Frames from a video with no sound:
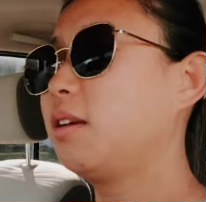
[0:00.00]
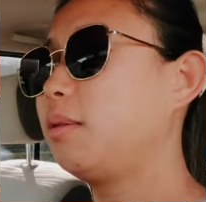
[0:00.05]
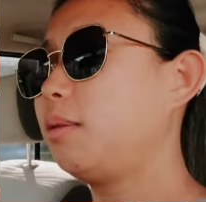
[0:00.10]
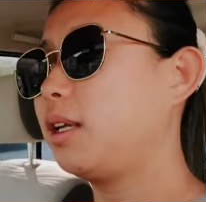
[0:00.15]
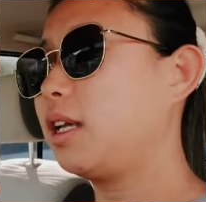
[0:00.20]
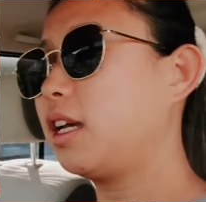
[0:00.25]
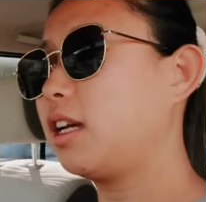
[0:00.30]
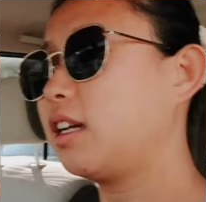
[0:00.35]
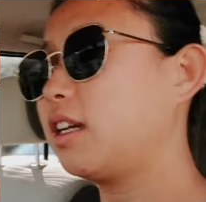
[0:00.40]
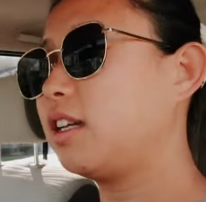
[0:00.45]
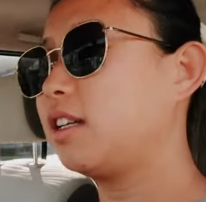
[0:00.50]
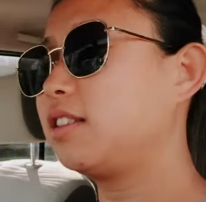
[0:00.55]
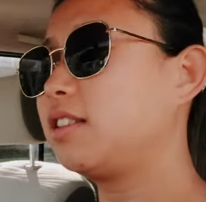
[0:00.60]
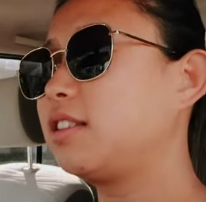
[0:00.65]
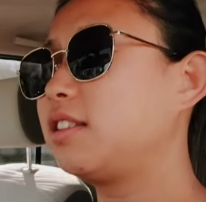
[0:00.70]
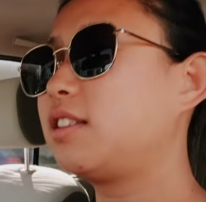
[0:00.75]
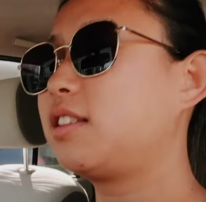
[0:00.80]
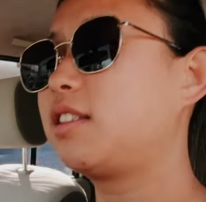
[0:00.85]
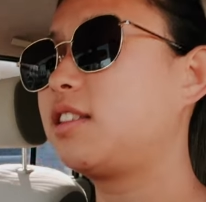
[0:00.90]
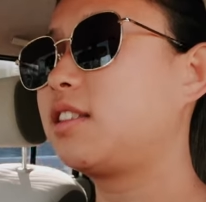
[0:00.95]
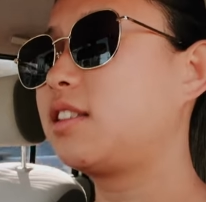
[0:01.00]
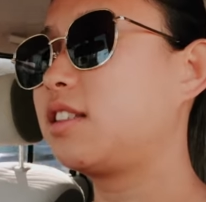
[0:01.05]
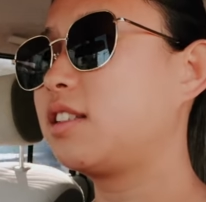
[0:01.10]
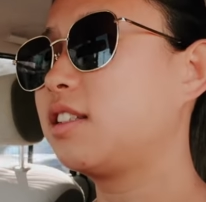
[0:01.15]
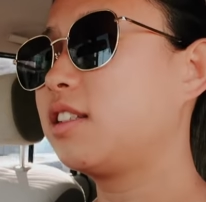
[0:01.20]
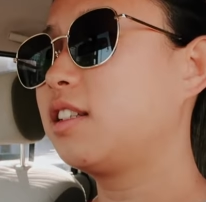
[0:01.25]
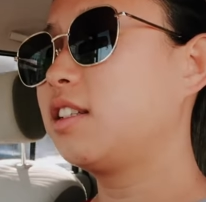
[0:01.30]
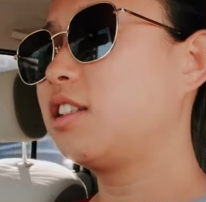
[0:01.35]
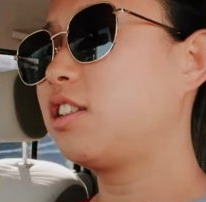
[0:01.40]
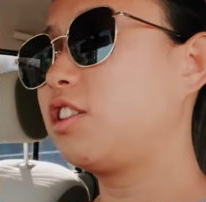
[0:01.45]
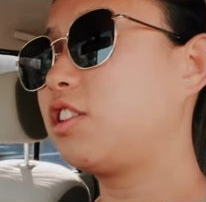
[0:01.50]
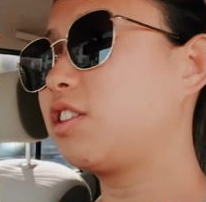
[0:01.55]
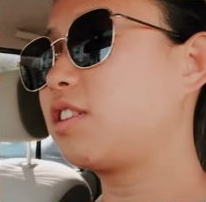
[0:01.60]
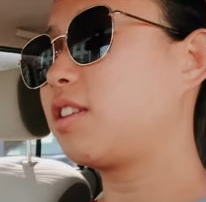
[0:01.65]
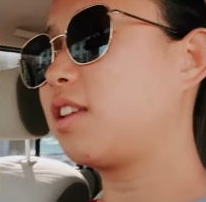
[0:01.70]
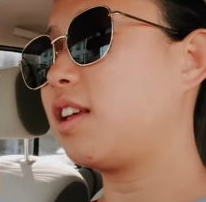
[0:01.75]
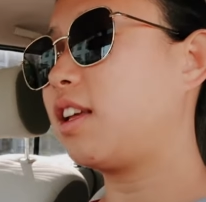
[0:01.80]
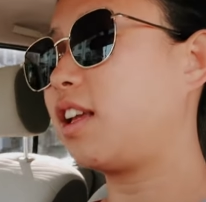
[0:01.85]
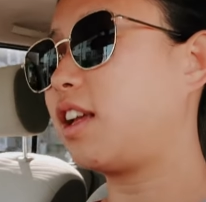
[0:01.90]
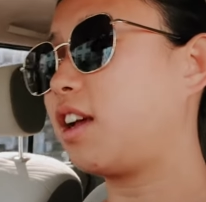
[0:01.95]
because
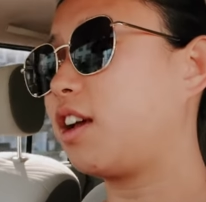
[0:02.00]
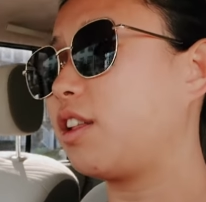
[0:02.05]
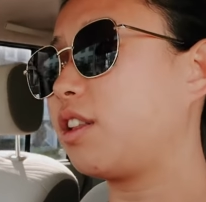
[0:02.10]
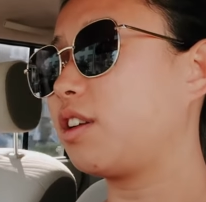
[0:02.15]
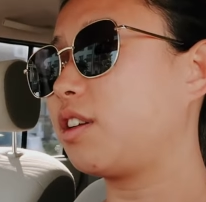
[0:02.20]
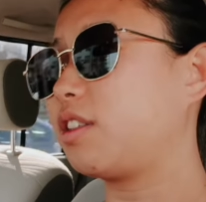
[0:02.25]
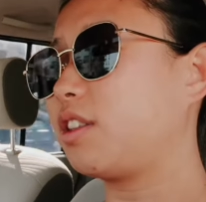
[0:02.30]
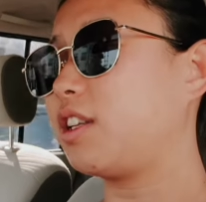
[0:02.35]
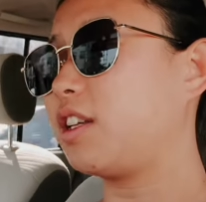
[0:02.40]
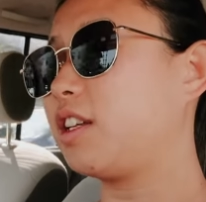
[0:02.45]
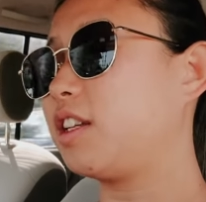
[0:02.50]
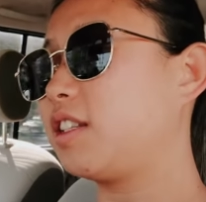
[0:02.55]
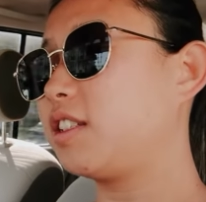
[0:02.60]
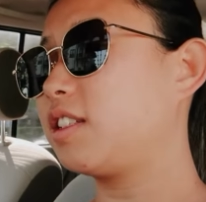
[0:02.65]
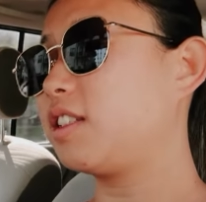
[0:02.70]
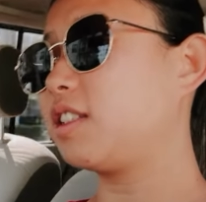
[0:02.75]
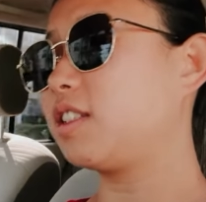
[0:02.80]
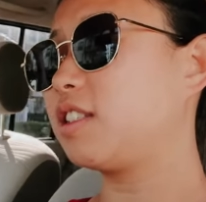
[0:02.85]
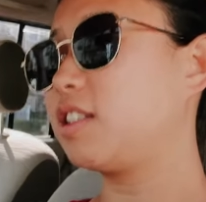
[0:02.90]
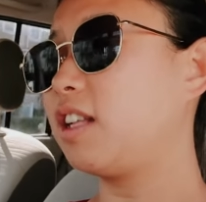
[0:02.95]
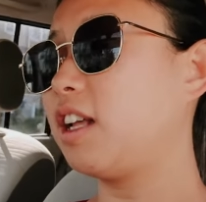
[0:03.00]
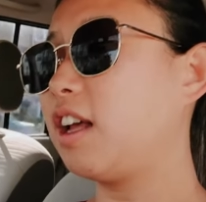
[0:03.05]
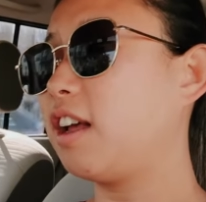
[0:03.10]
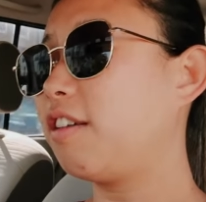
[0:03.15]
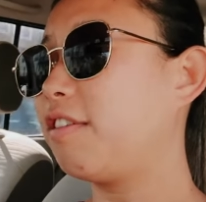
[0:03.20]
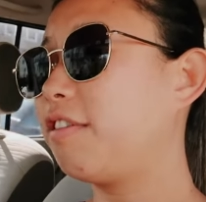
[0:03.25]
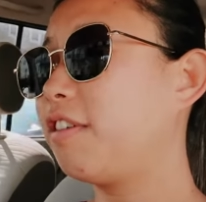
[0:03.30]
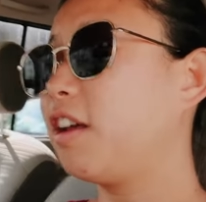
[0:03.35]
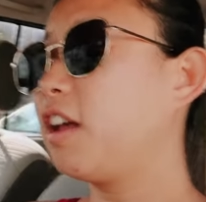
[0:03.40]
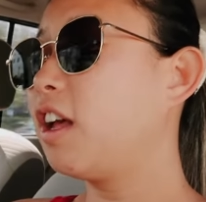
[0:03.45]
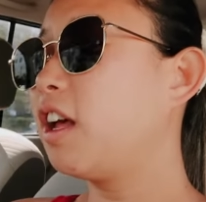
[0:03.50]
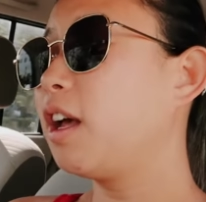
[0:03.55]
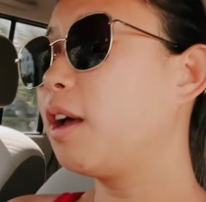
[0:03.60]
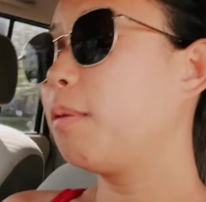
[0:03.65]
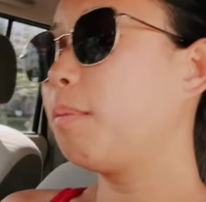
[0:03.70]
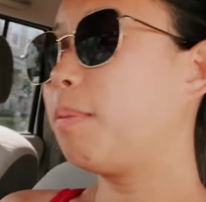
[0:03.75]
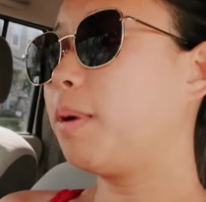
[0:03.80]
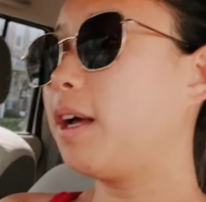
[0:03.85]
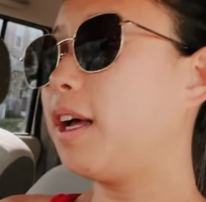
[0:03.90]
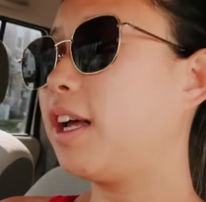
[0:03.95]
just like other things and stuff
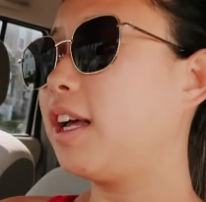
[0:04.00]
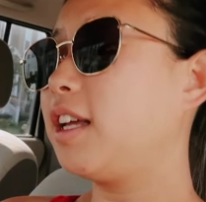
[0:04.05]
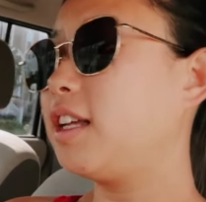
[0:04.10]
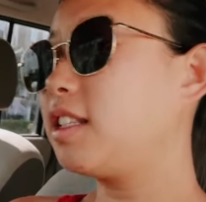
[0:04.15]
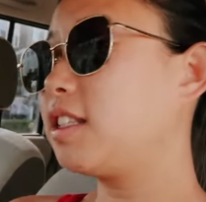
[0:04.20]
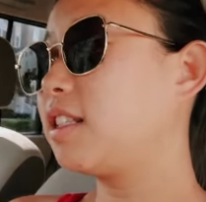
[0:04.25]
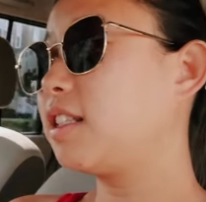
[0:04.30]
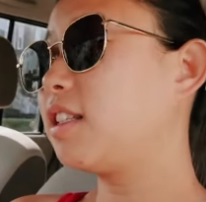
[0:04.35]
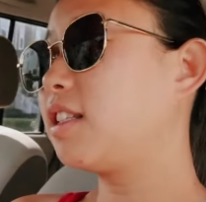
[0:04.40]
but